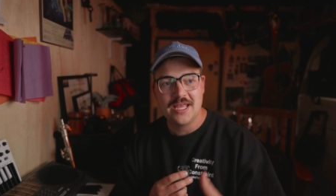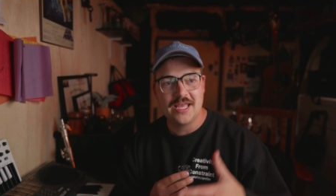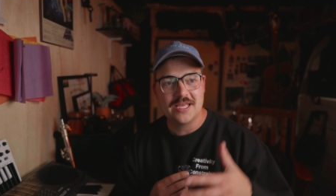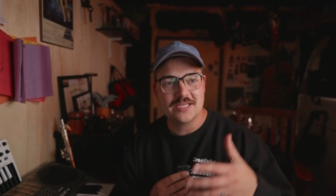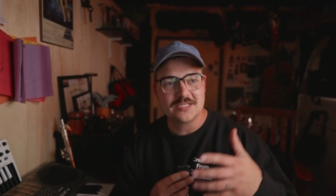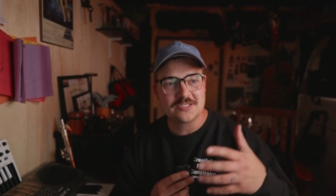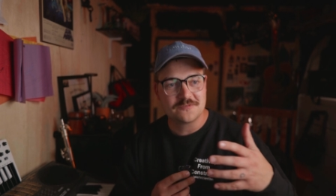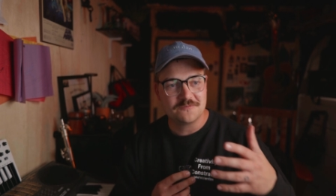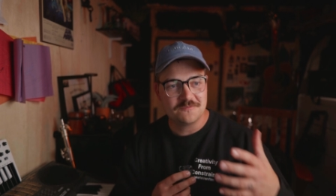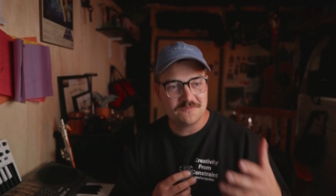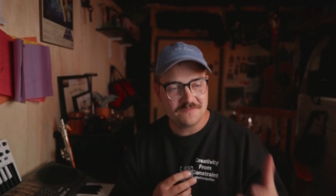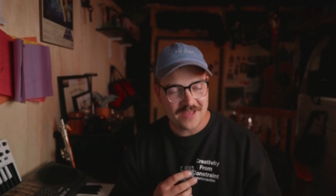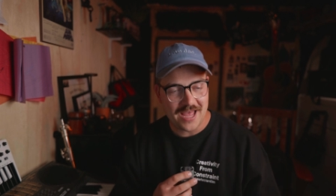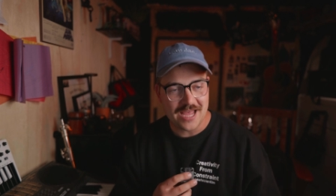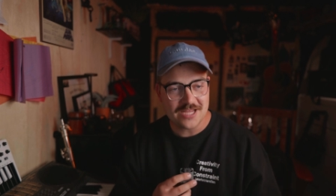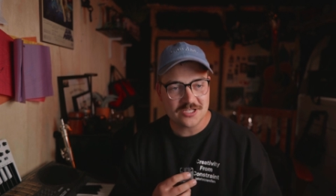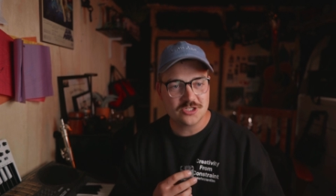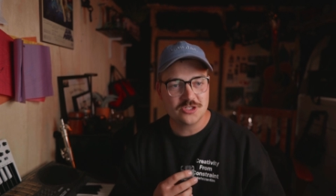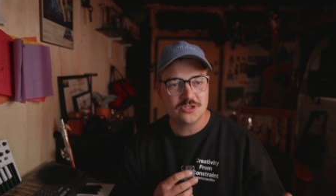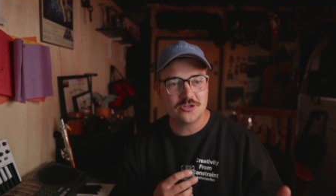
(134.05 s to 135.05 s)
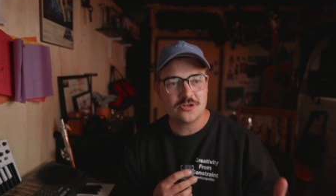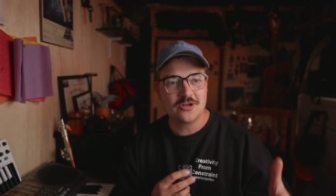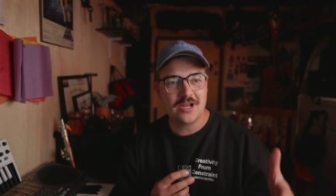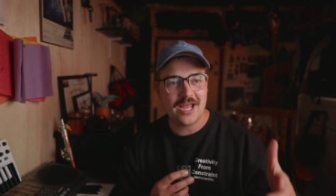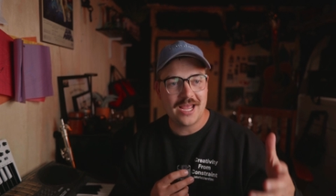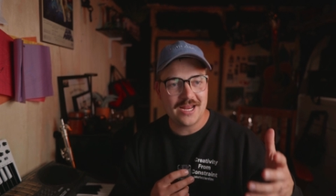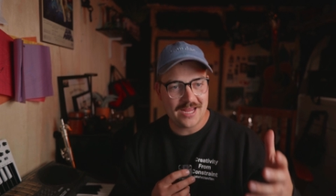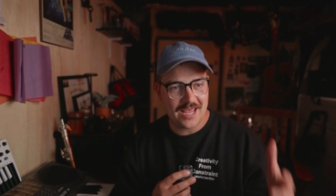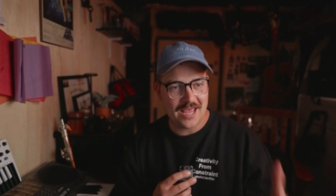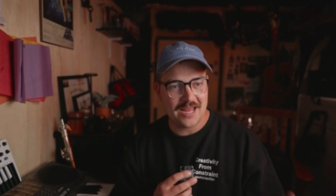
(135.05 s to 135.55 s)
is faster
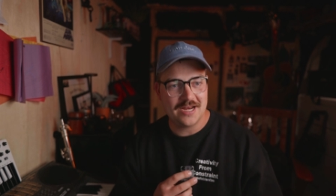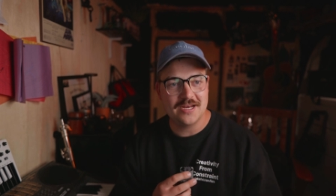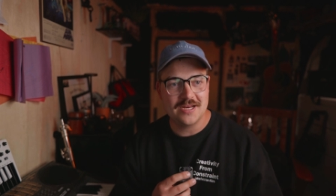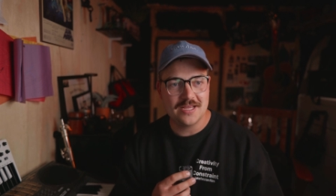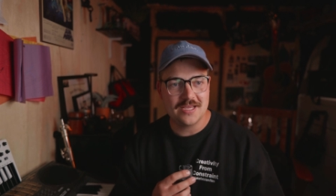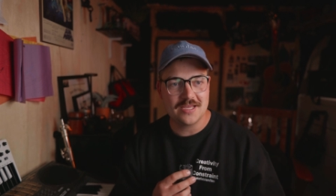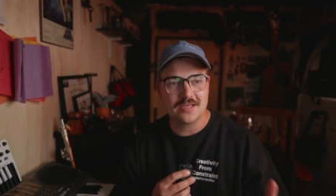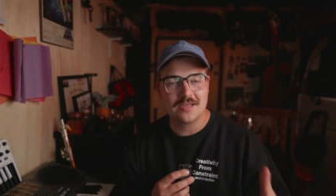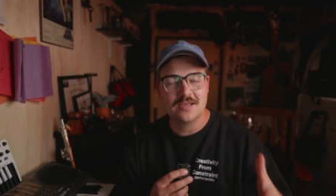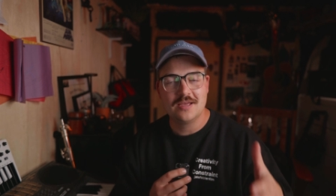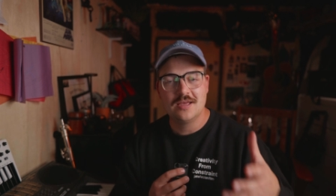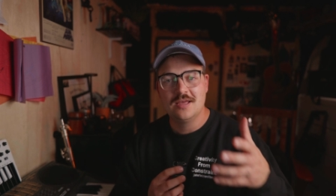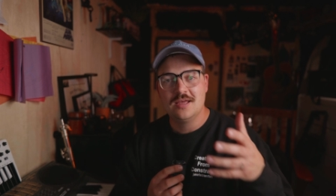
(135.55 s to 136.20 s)
at editing